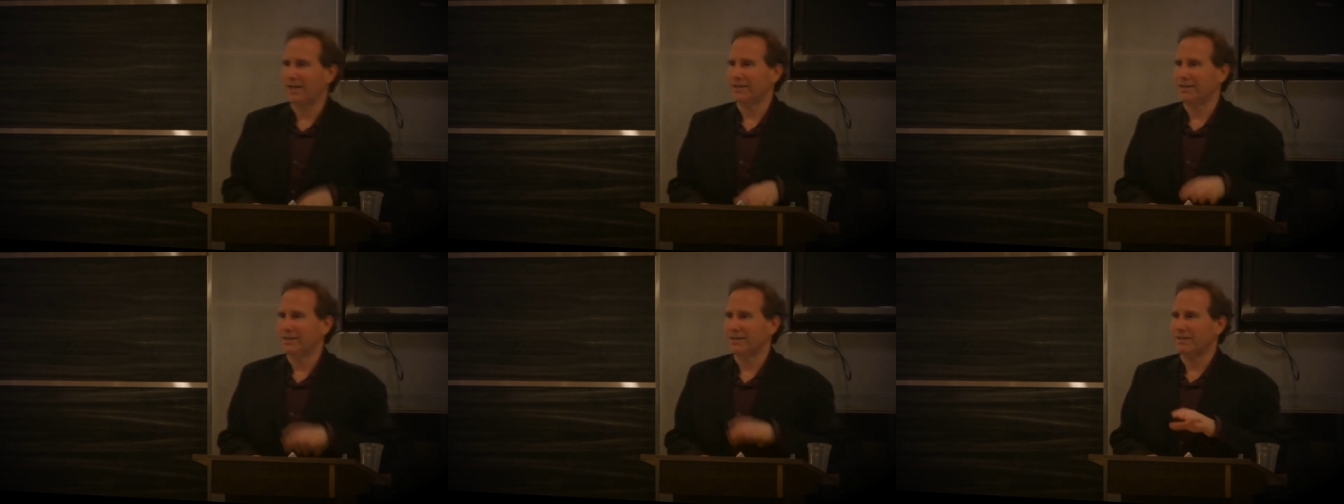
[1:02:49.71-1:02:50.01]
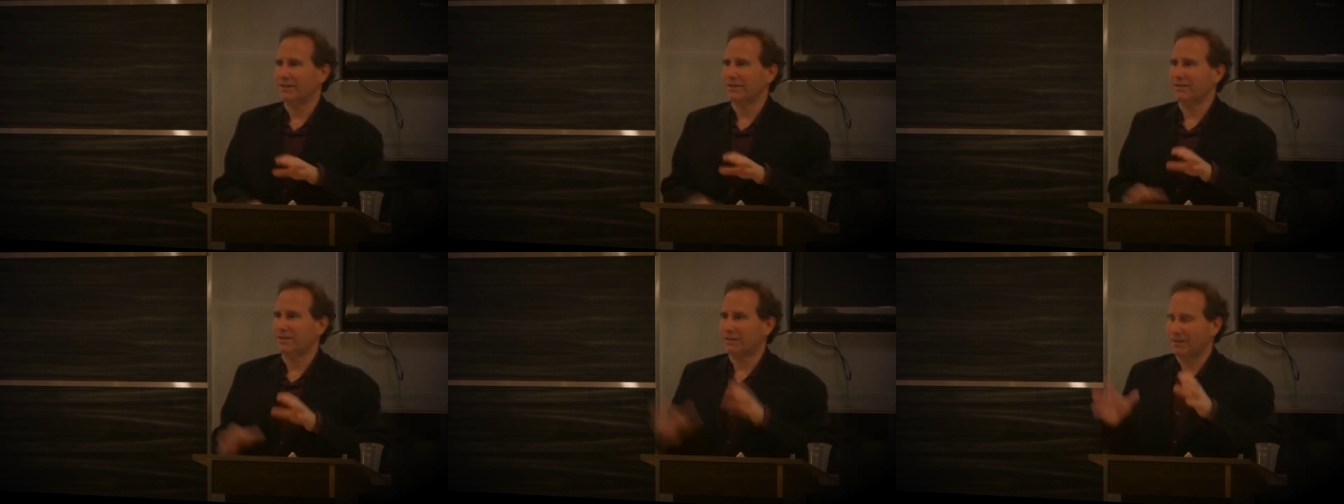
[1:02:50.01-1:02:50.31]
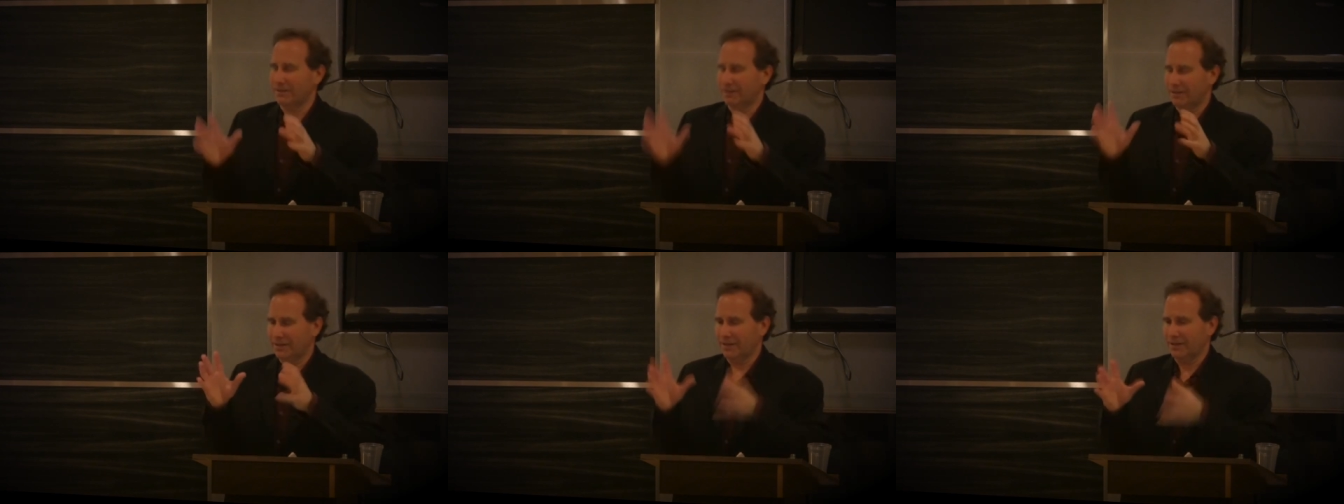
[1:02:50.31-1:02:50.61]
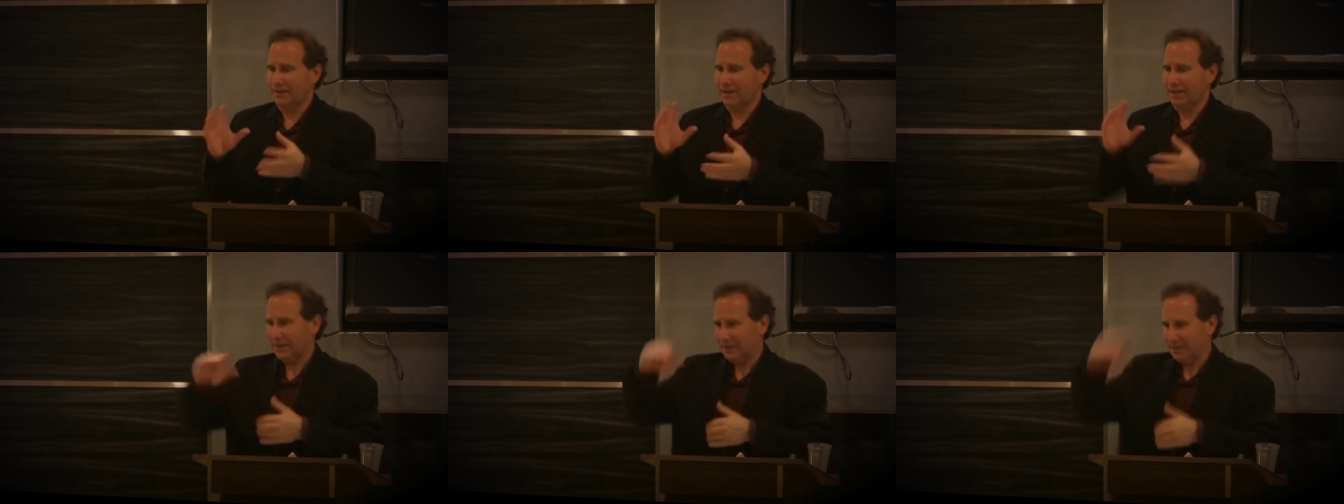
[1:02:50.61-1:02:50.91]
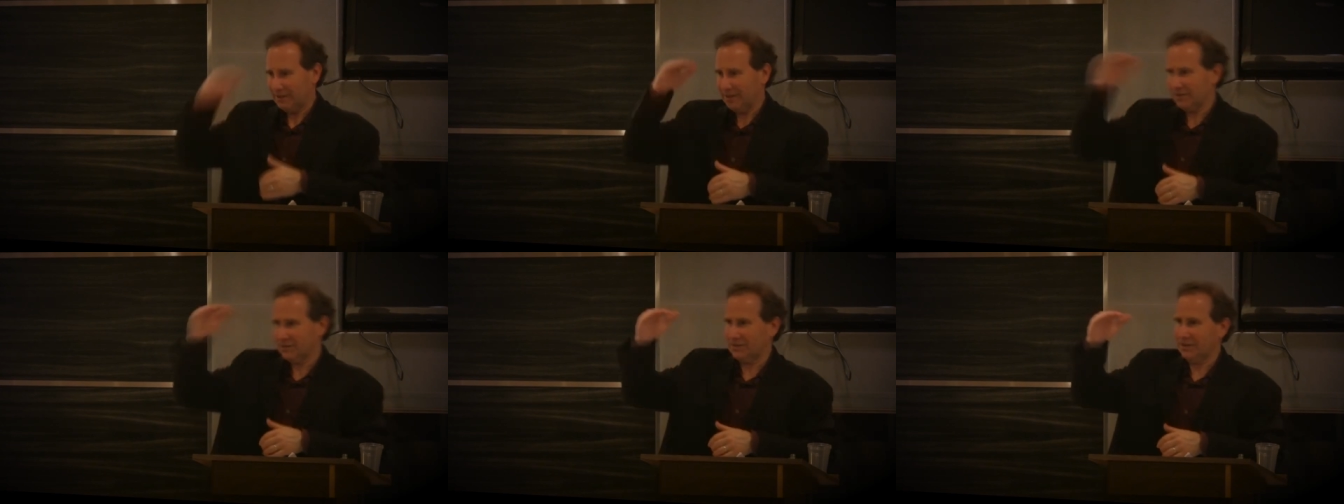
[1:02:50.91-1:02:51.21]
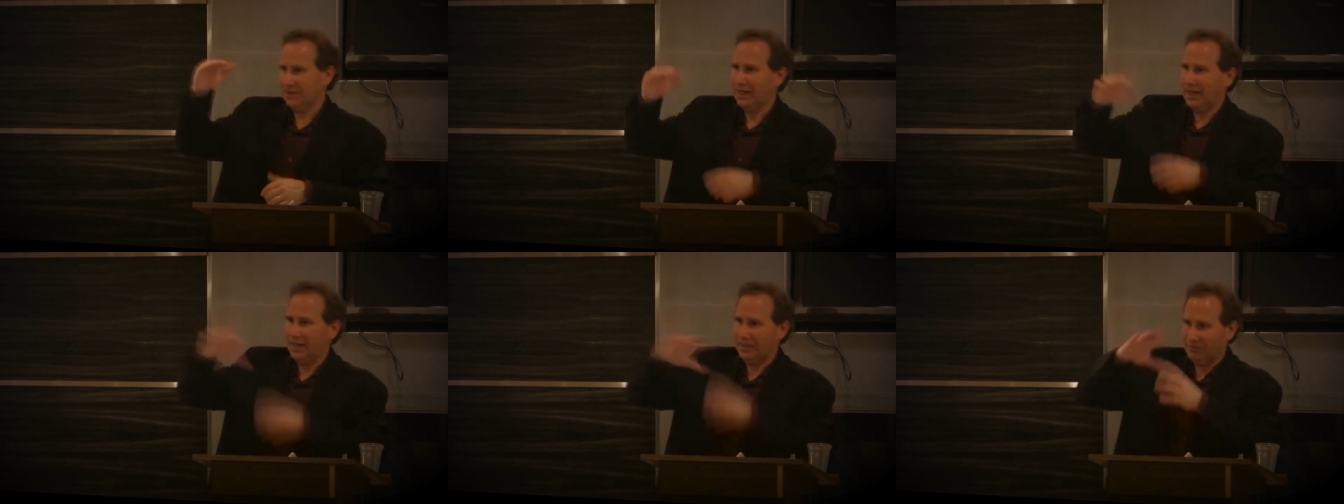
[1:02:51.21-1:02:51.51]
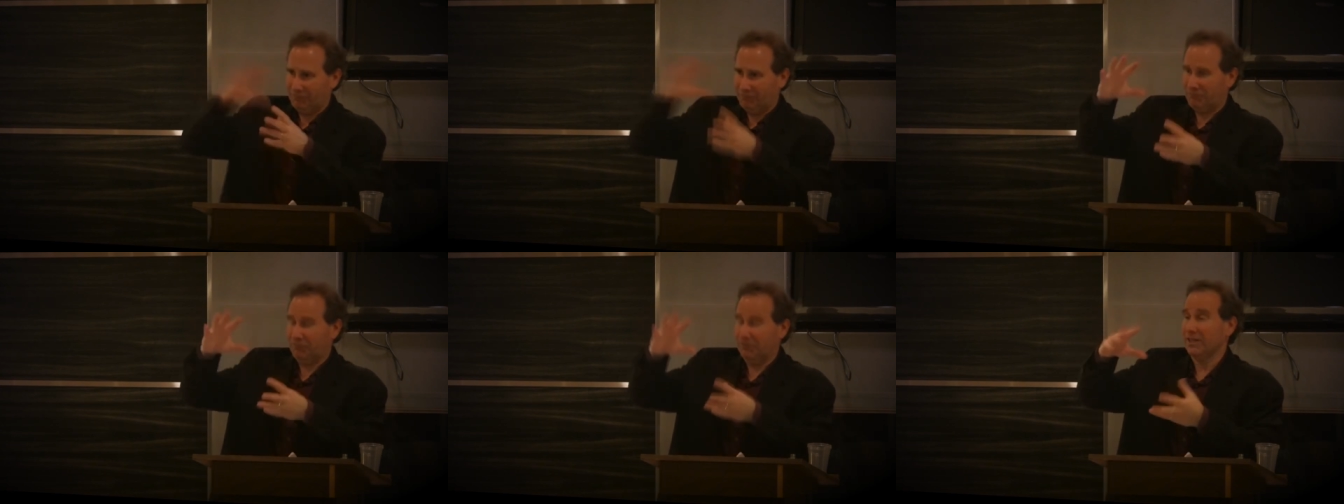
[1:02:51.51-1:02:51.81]
and th like this, they had
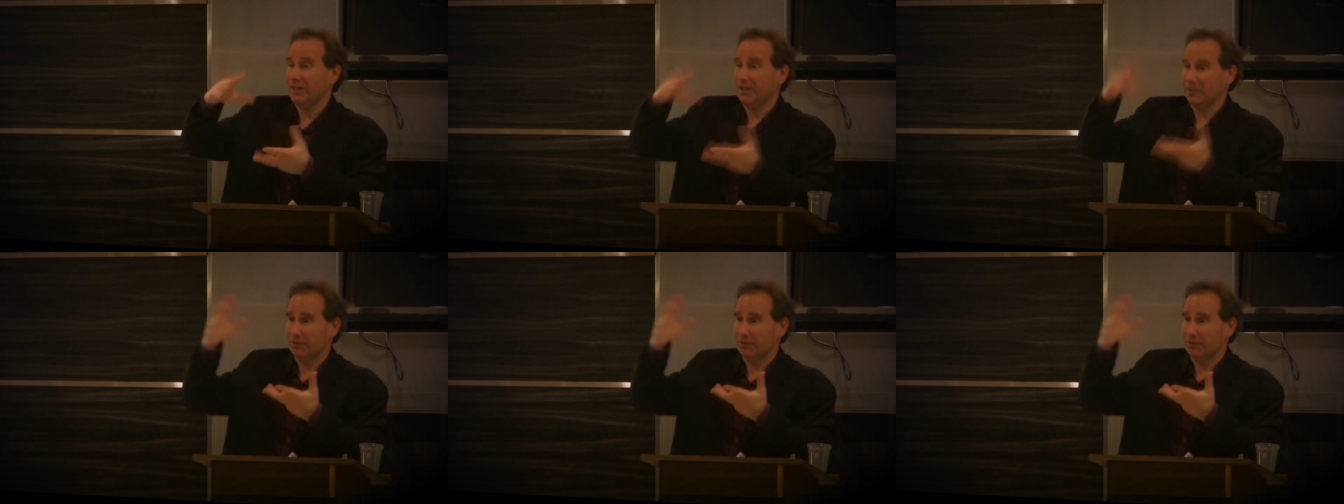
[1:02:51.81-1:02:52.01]
a fee.